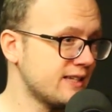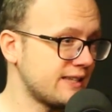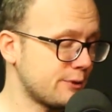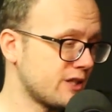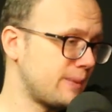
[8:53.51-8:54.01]

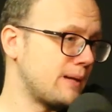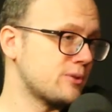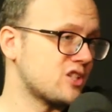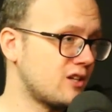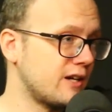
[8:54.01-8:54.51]
they were going to be able
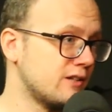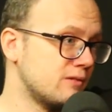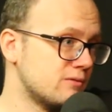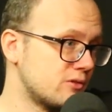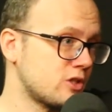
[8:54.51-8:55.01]
to
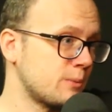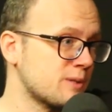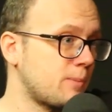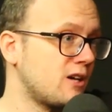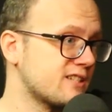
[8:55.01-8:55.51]
sign Thomas
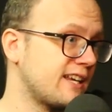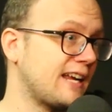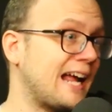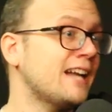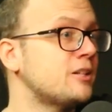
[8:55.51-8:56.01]

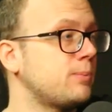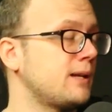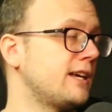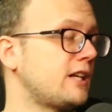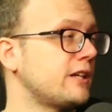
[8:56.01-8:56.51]
Partey and a
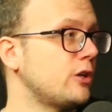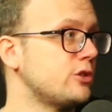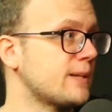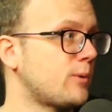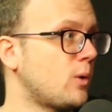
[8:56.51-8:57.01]
player like Houssem